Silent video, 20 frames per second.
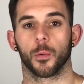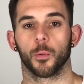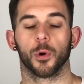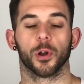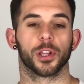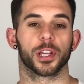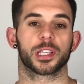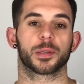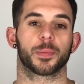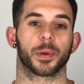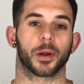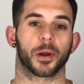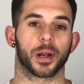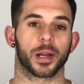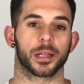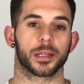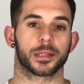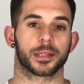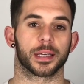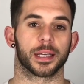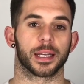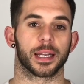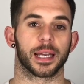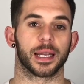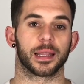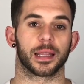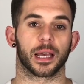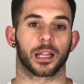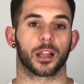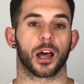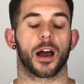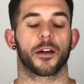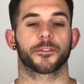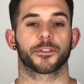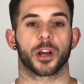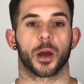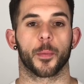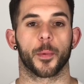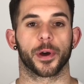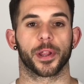will experience it in their
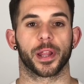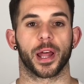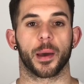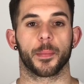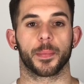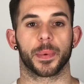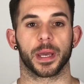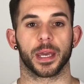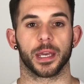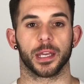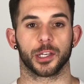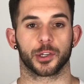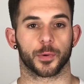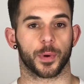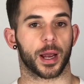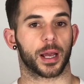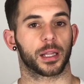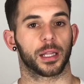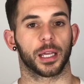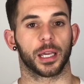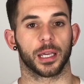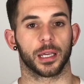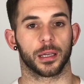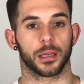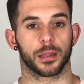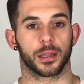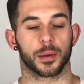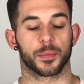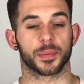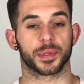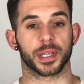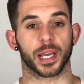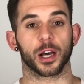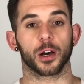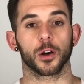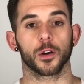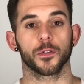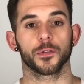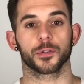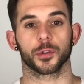lifetime, whether that be directly
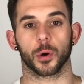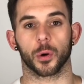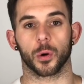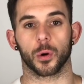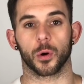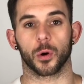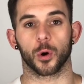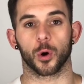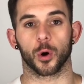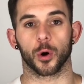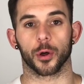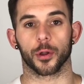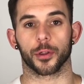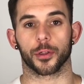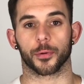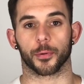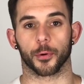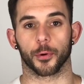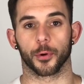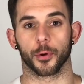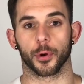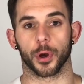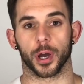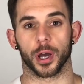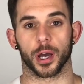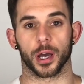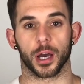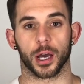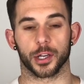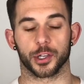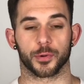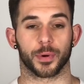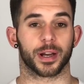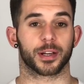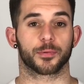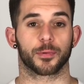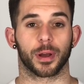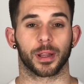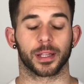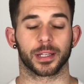themselves or through a
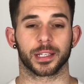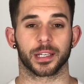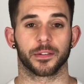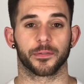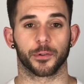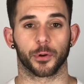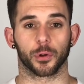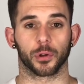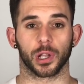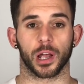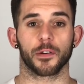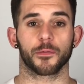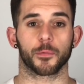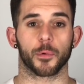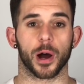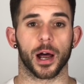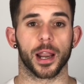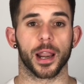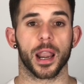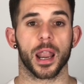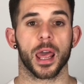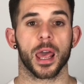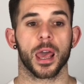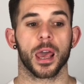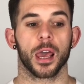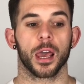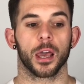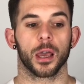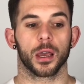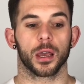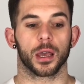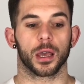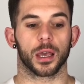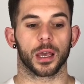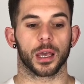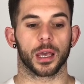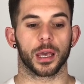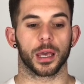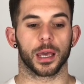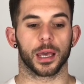direct relative or loved one.
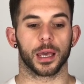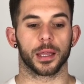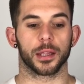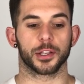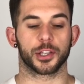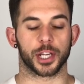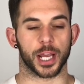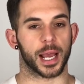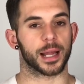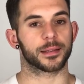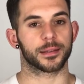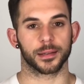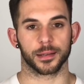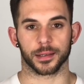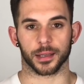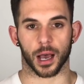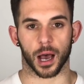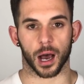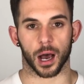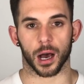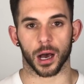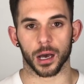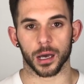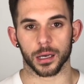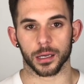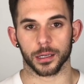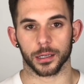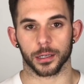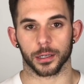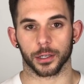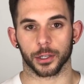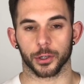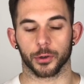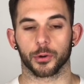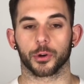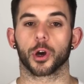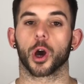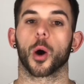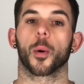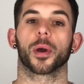Chances are you're
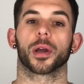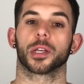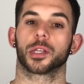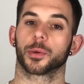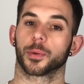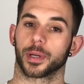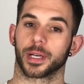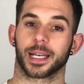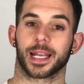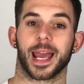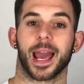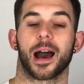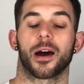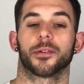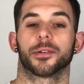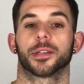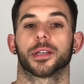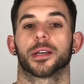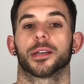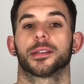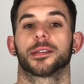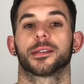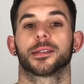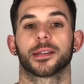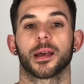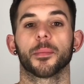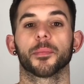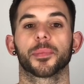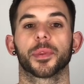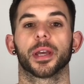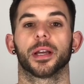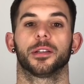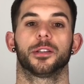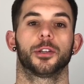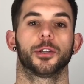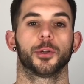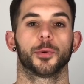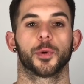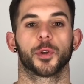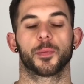going to encounter something
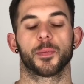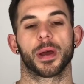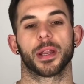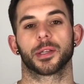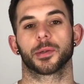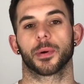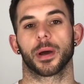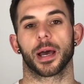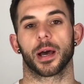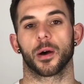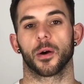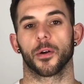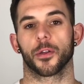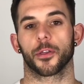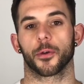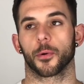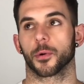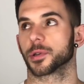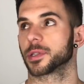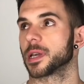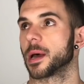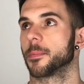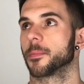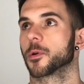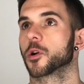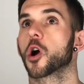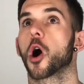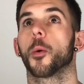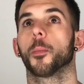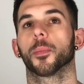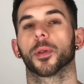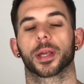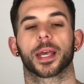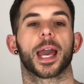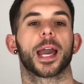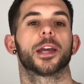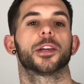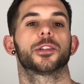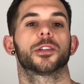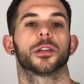to do with mental health or some
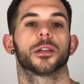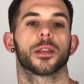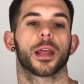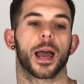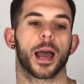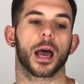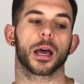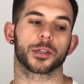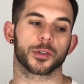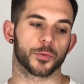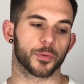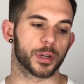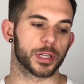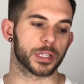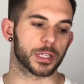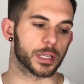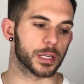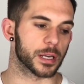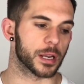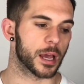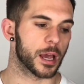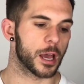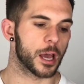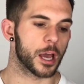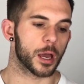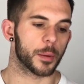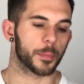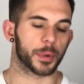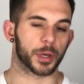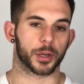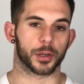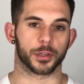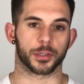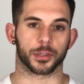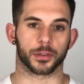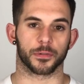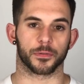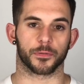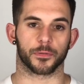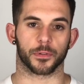complication that has arisen because
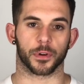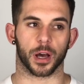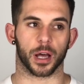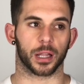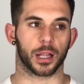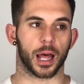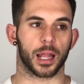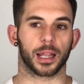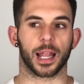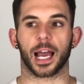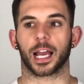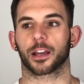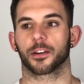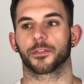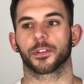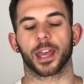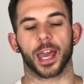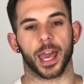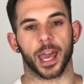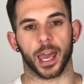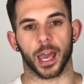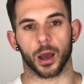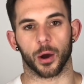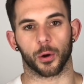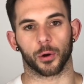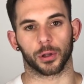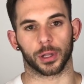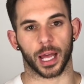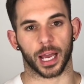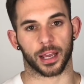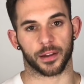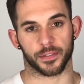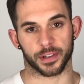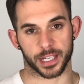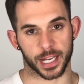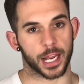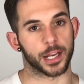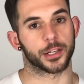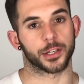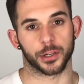of a lack of care or a lack of
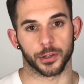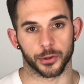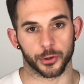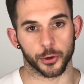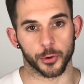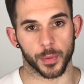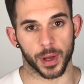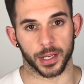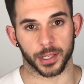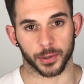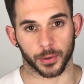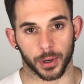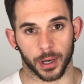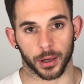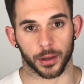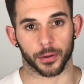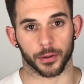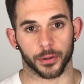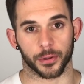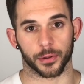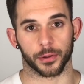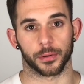attention to mental health.